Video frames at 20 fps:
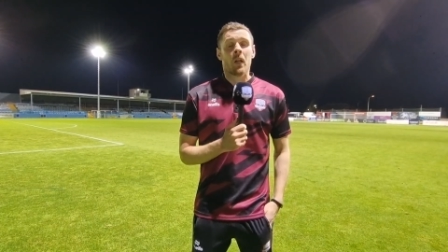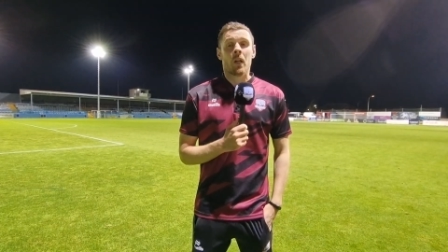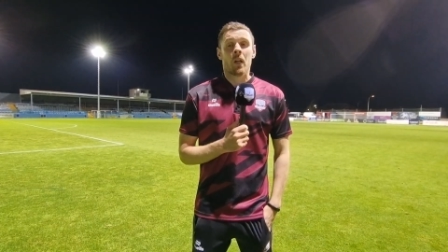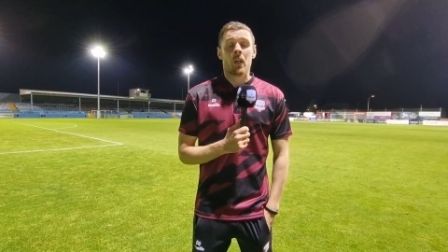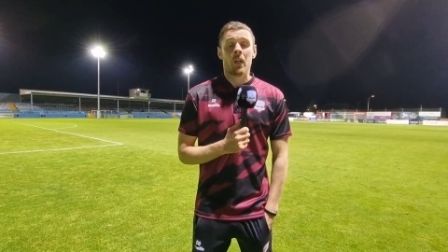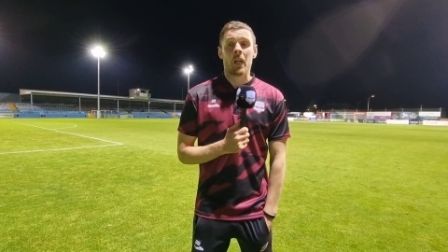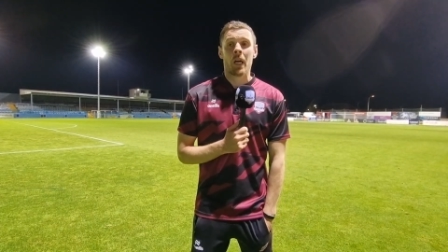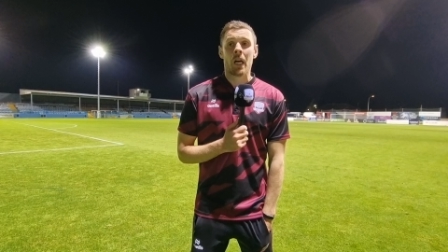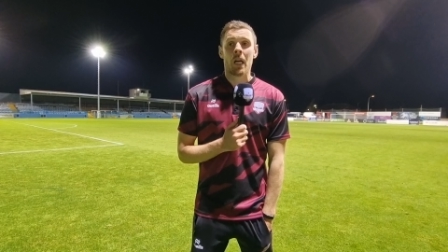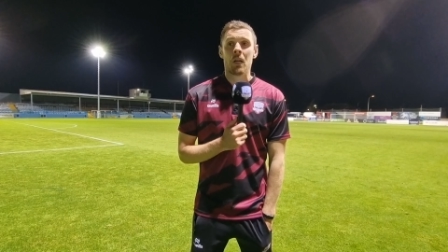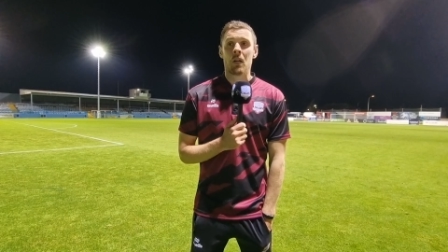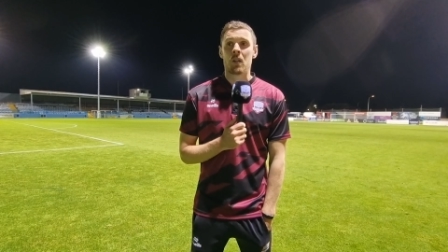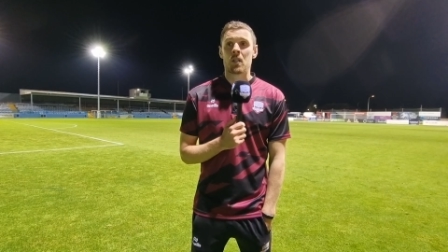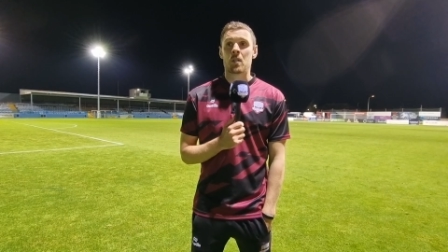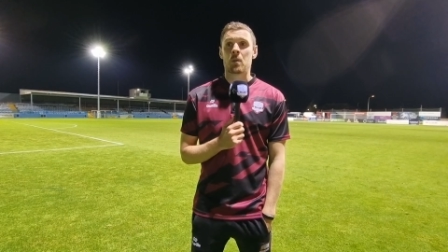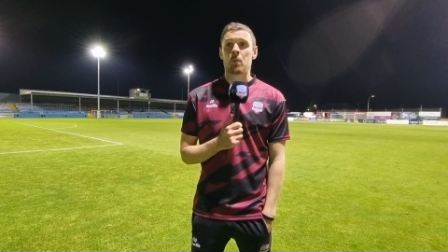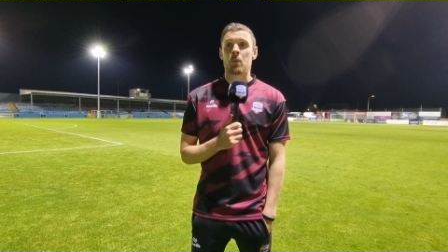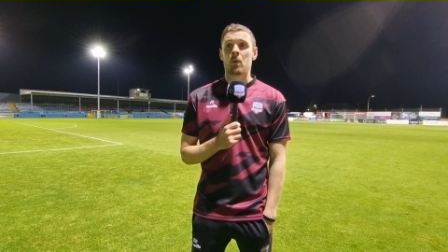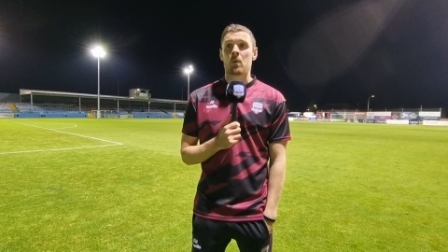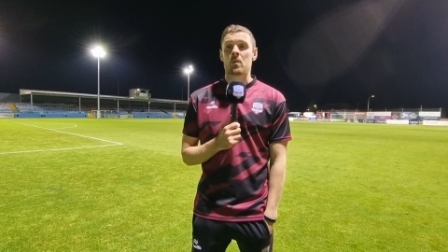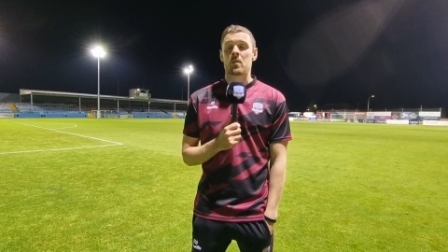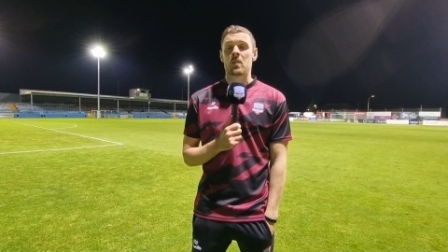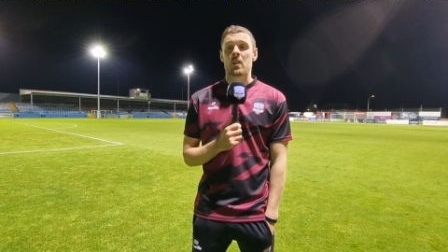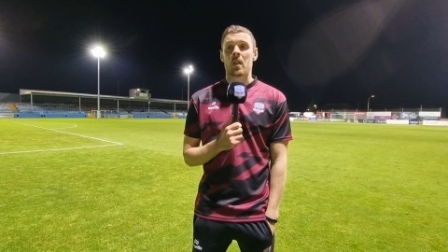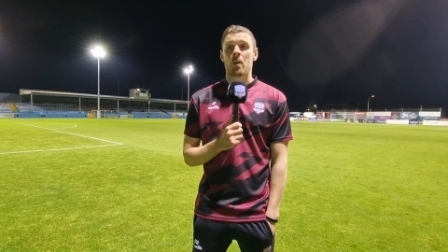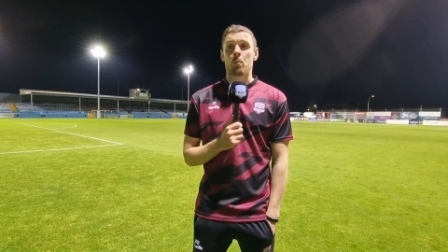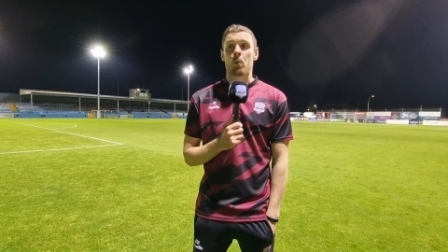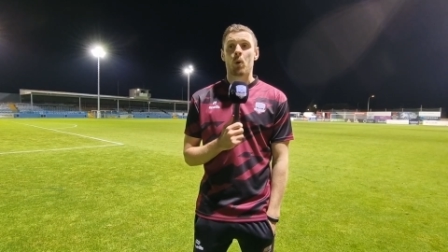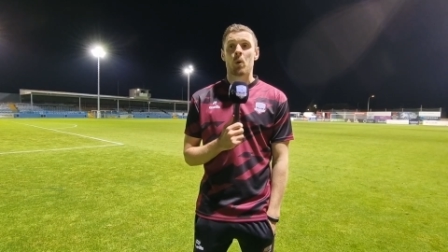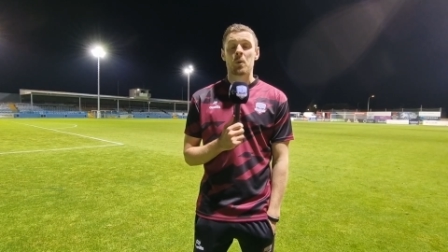Yeah, I suppose
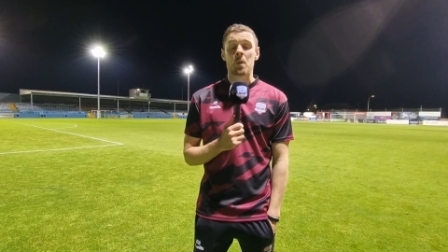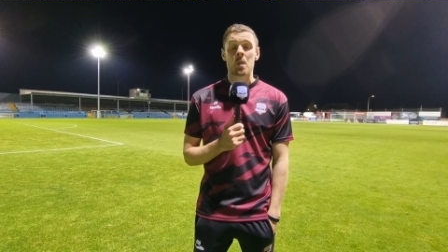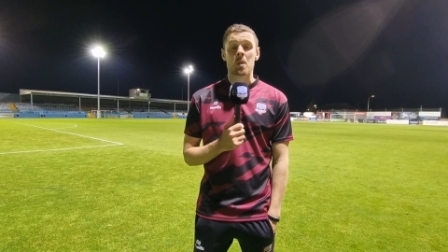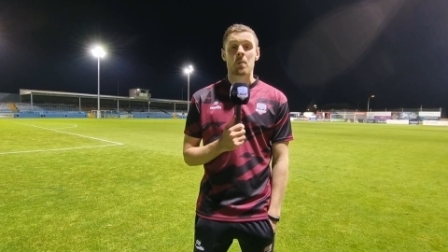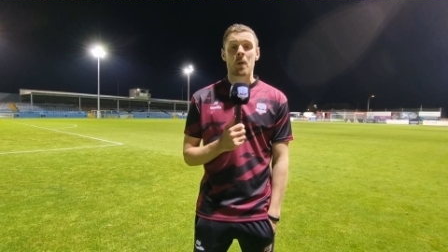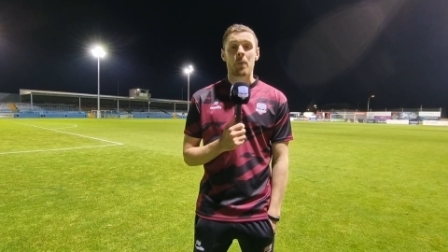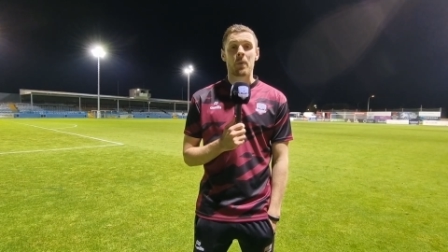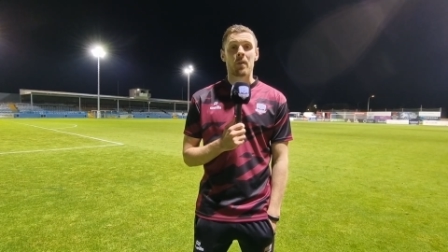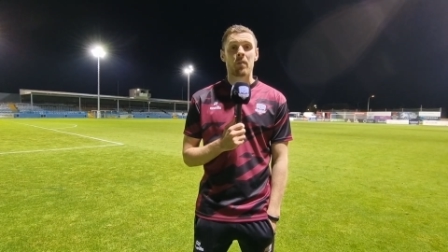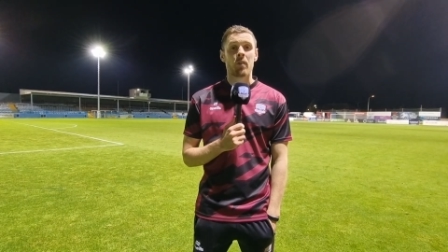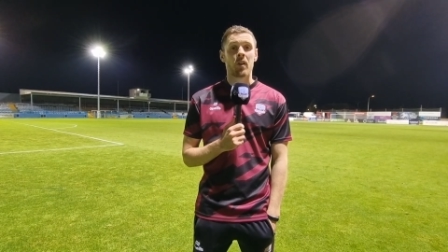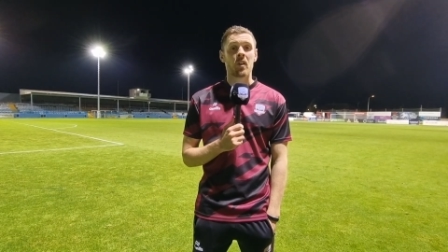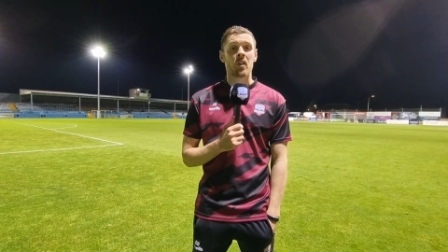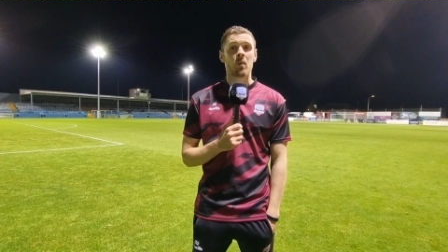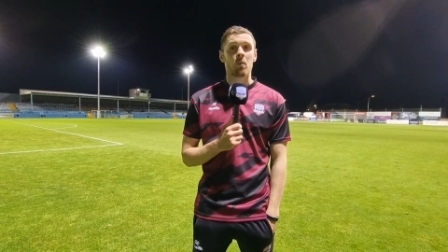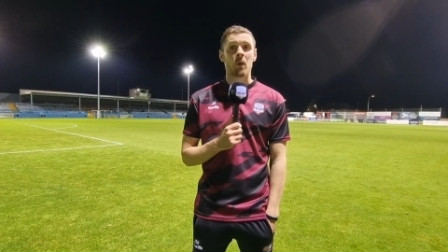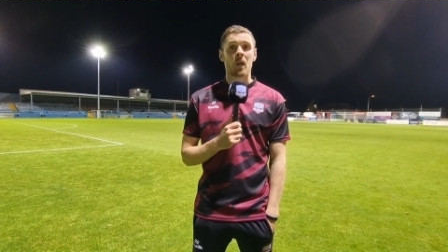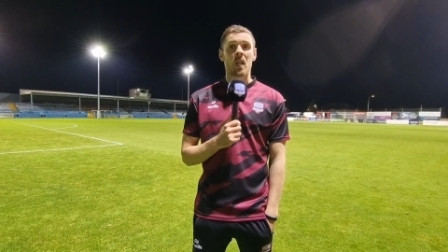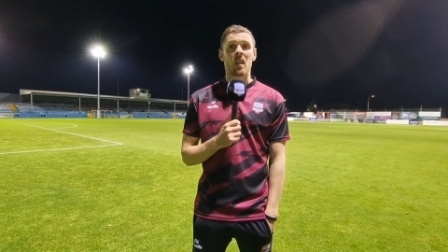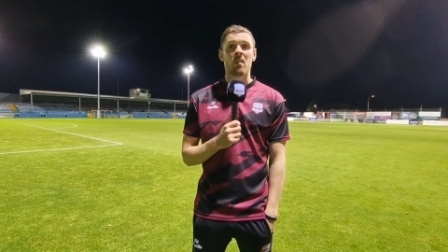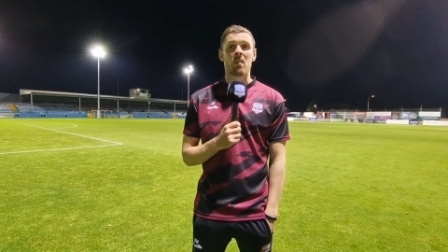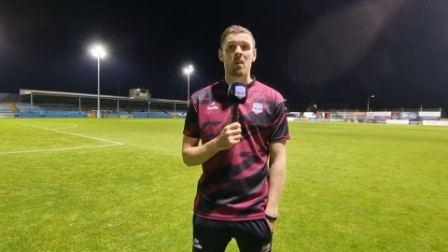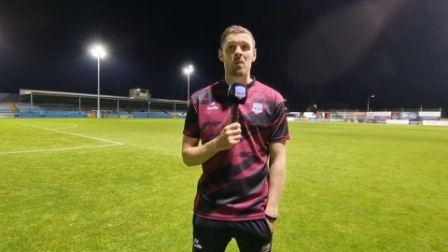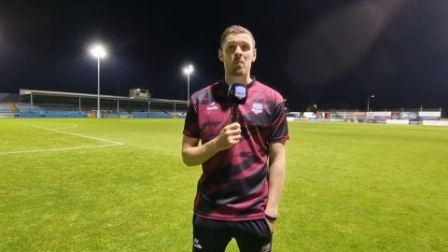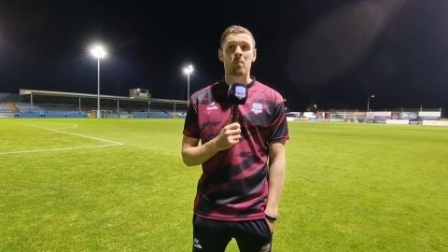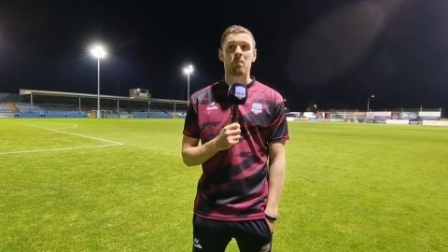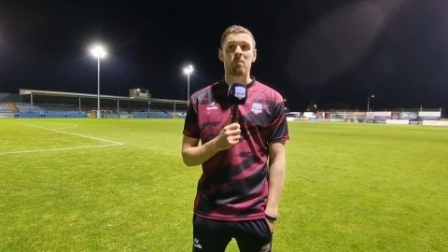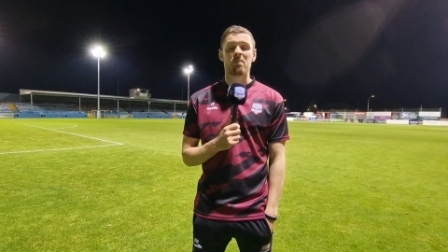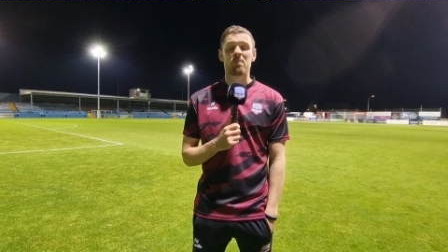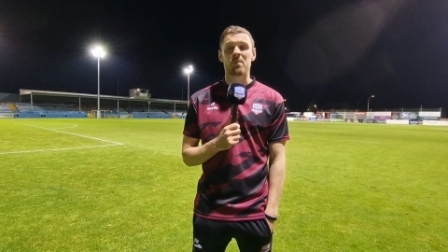uh, both teams probably defended well. It
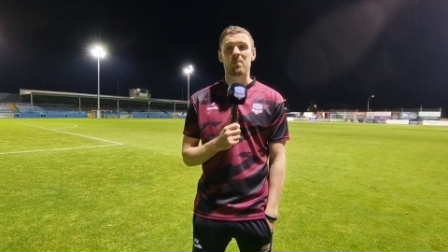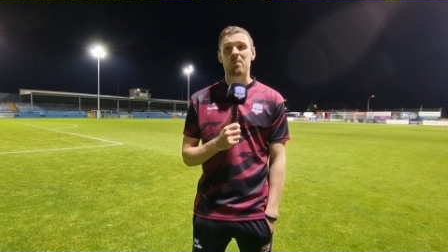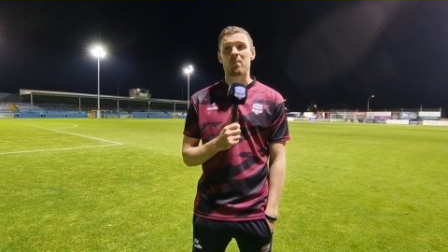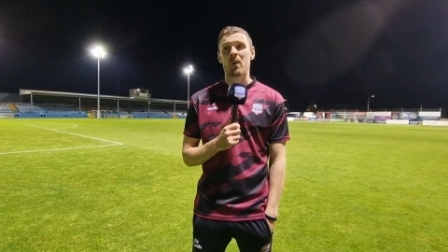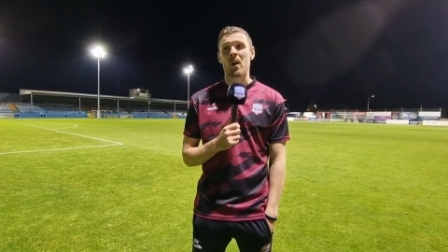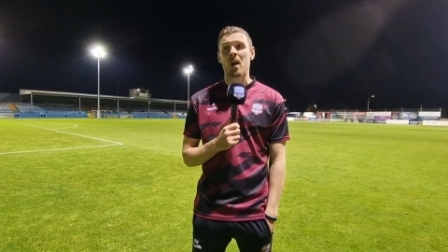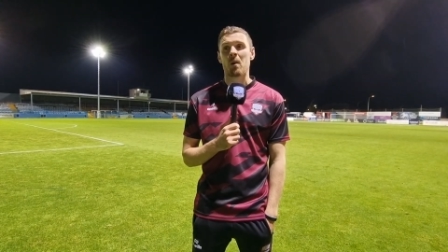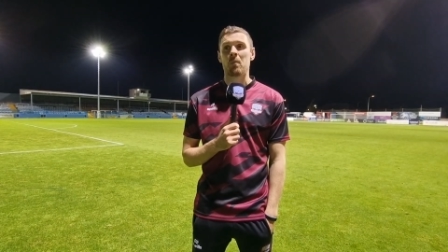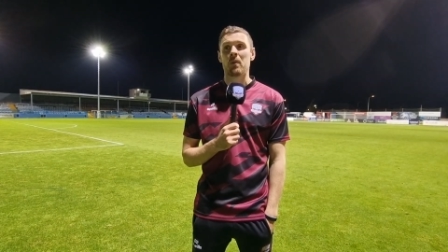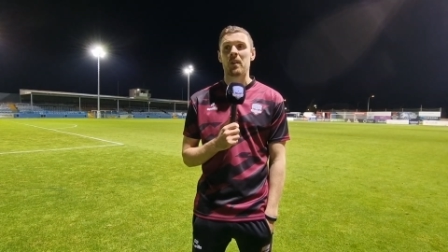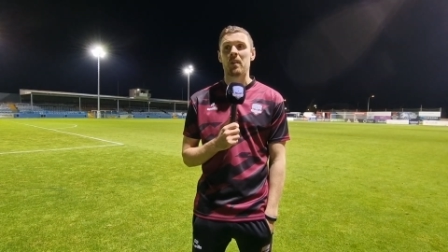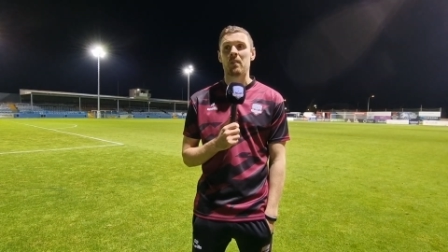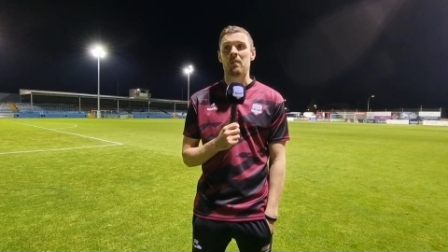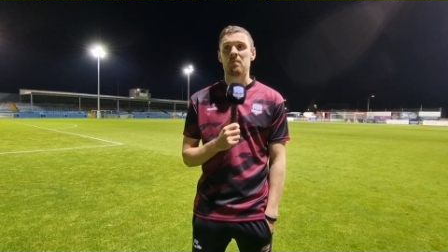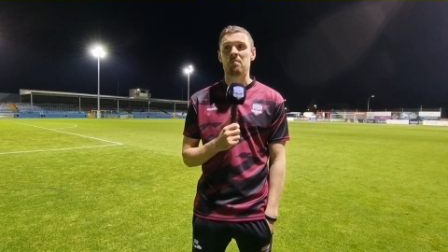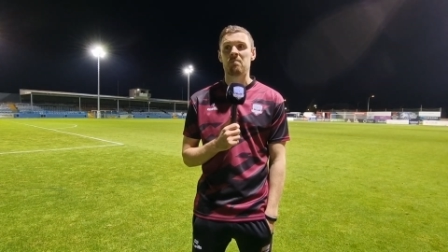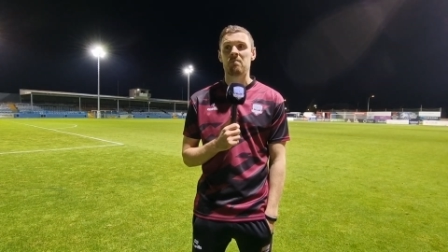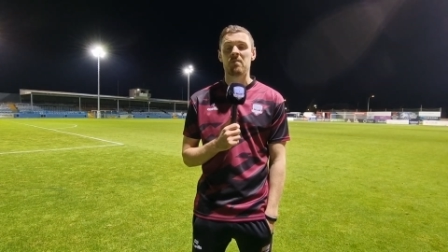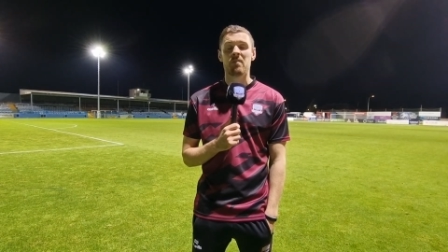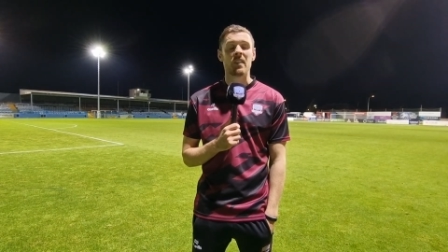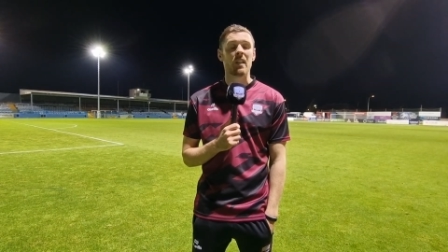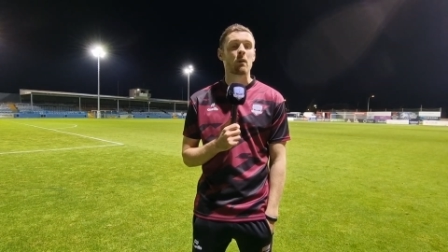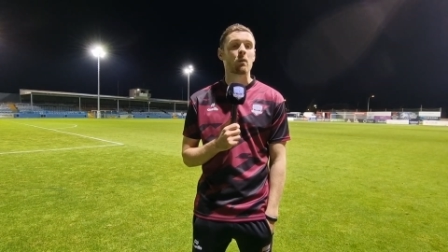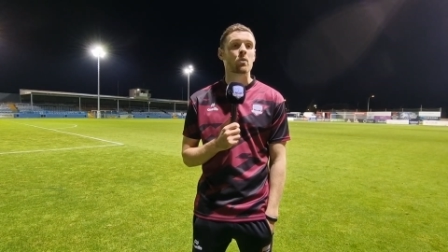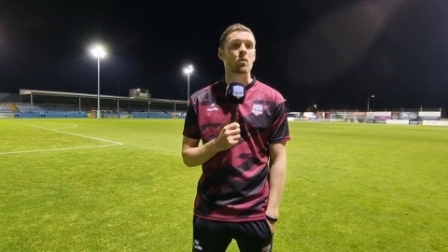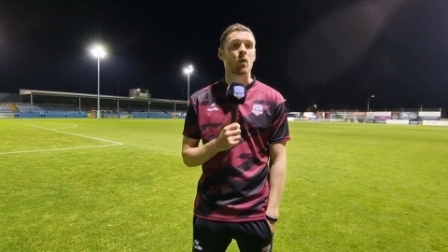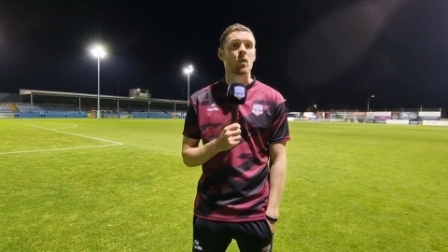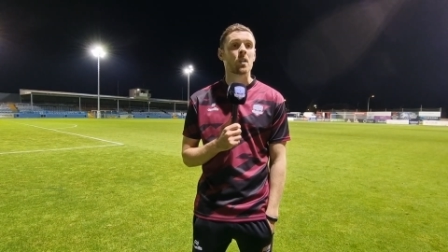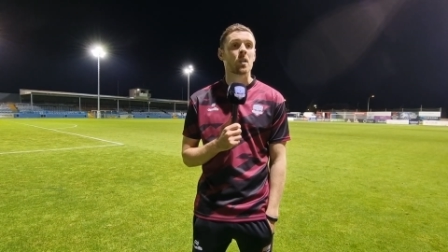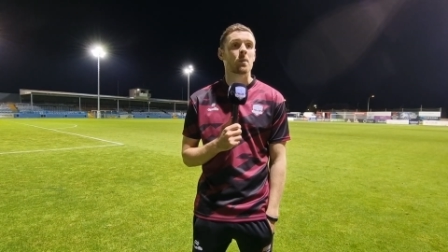was probably a fair
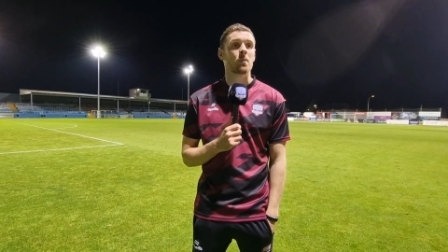result.